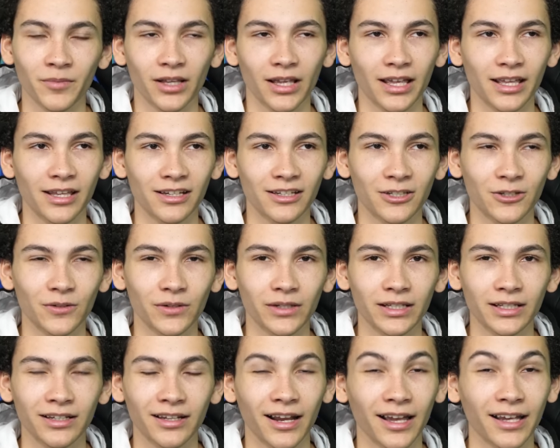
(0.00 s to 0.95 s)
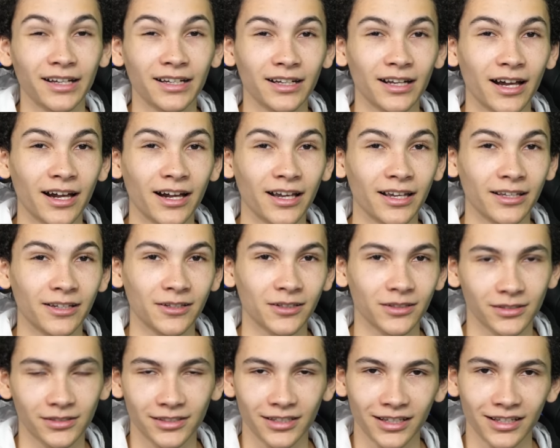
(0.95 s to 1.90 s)
and you need 99
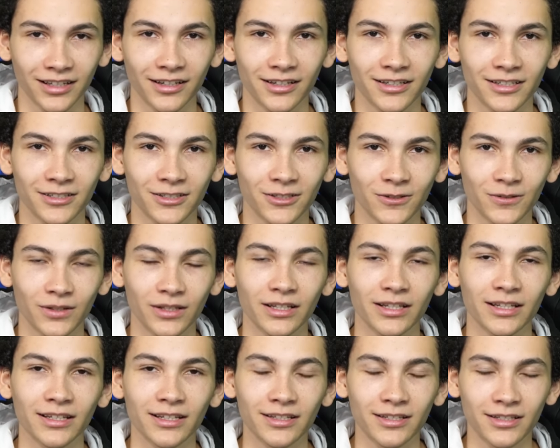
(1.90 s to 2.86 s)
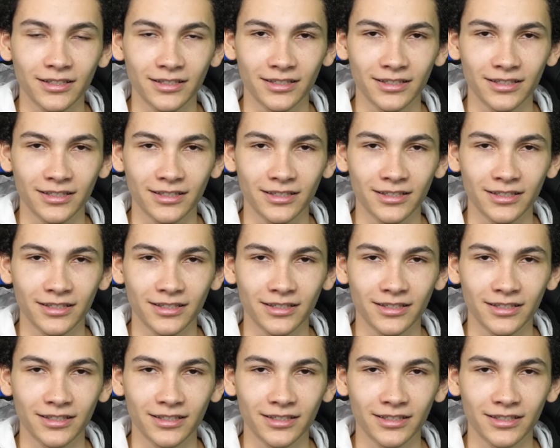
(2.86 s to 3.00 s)
to get into the